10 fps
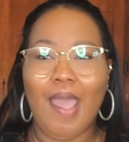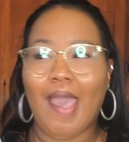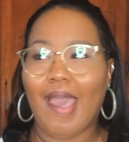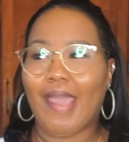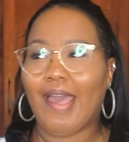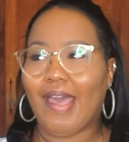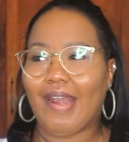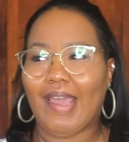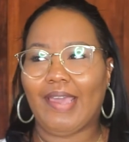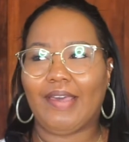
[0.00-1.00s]
I had
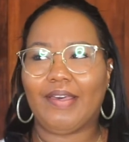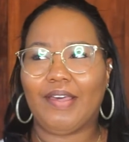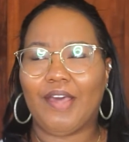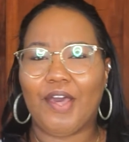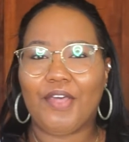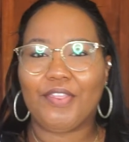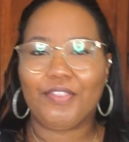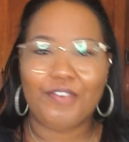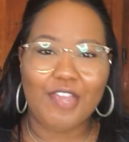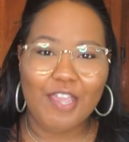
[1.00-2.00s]
like
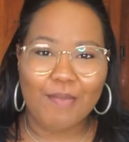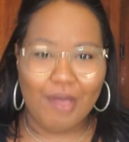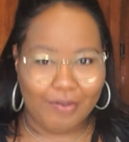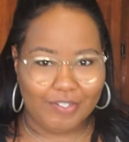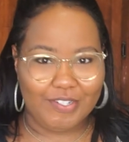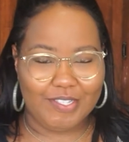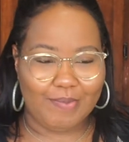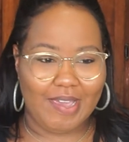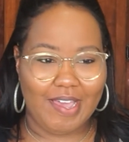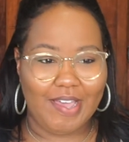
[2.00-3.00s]
3 mango trees in my
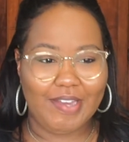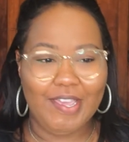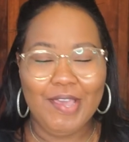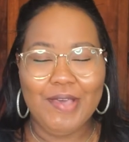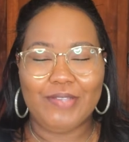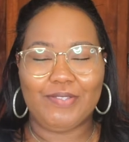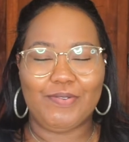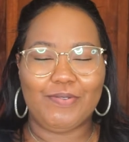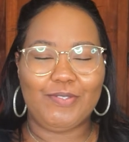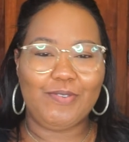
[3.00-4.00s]
yard.
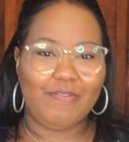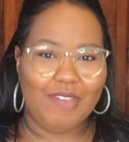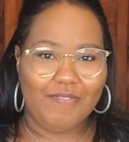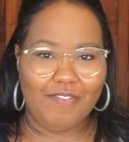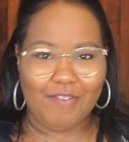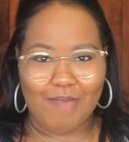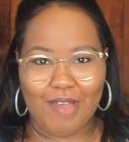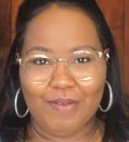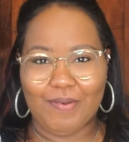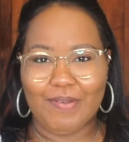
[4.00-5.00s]
So 2 of my favorite
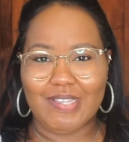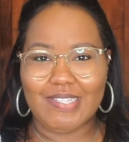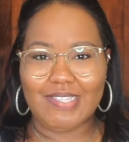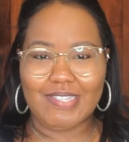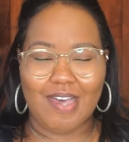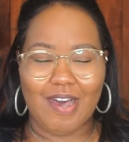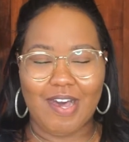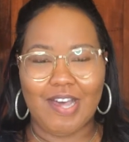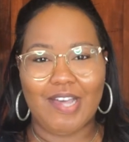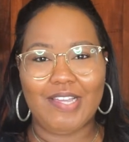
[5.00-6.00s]
mangoes
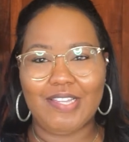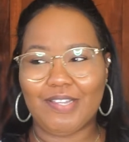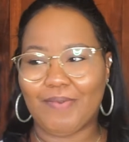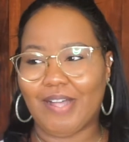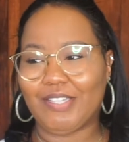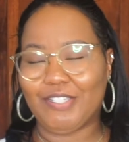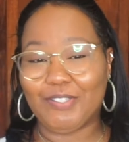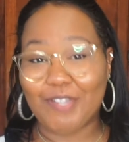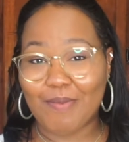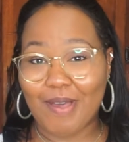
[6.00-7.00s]
are, well, the
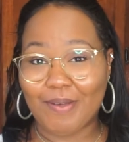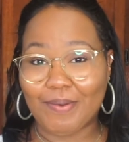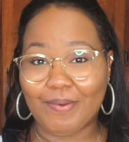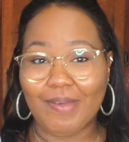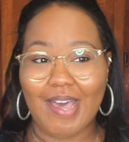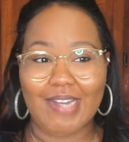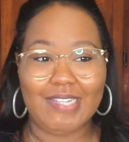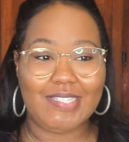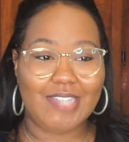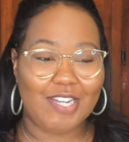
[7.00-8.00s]
Julie mango and the
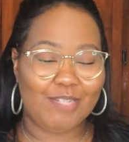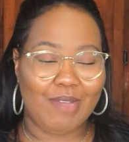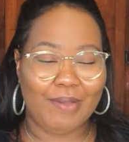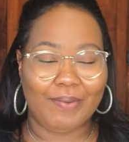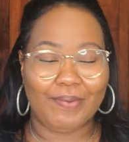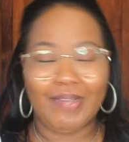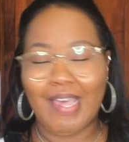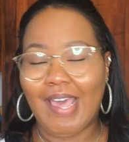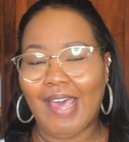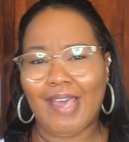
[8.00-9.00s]
starch mango.
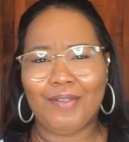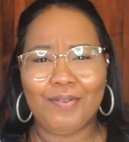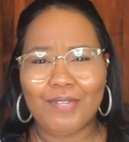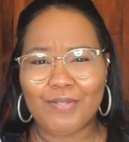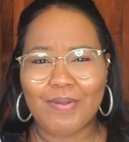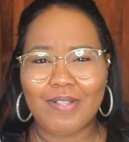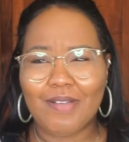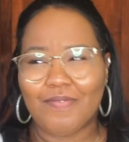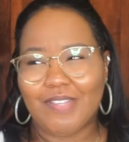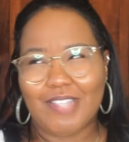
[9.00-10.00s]
I don't know which one I'll come
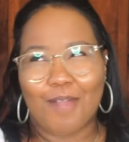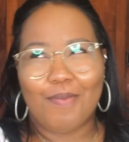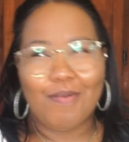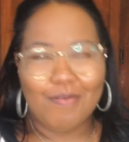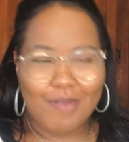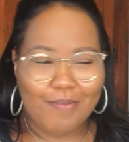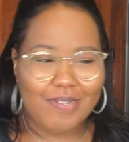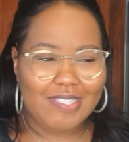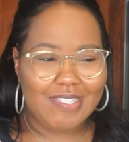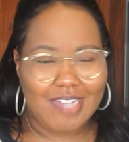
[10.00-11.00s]
first. I'll probably
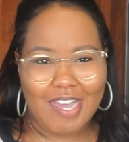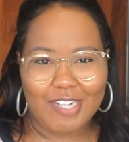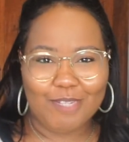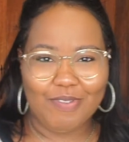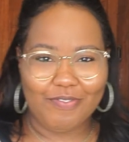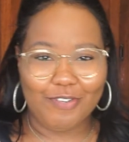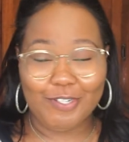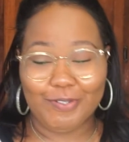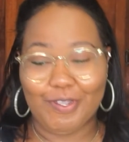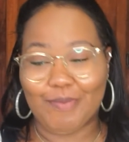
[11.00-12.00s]
put starch before
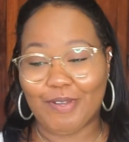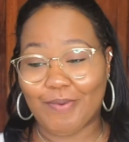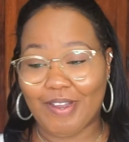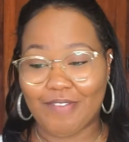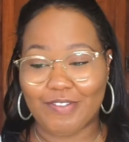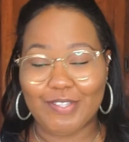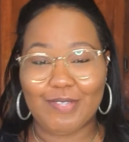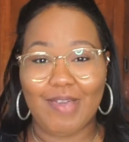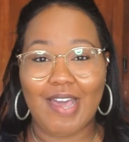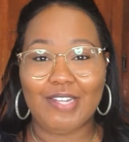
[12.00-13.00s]
Julie, but whatever. So I
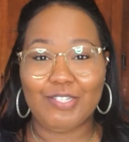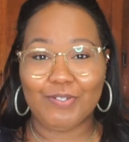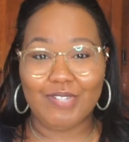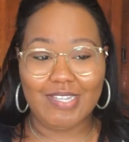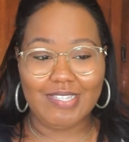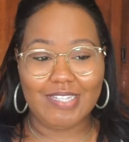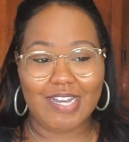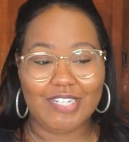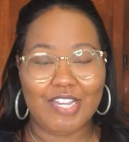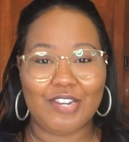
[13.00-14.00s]
had Julie,
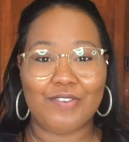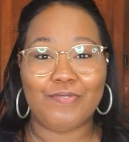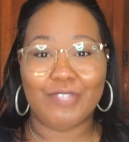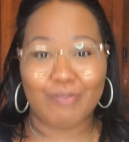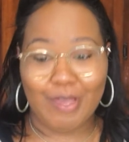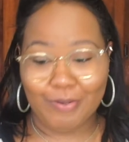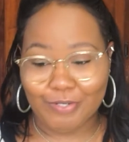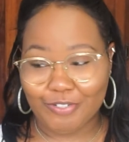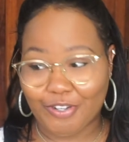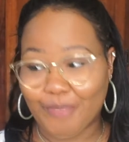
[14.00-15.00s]
starch, and a rose mango
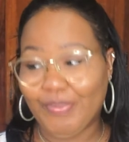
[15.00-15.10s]
tree.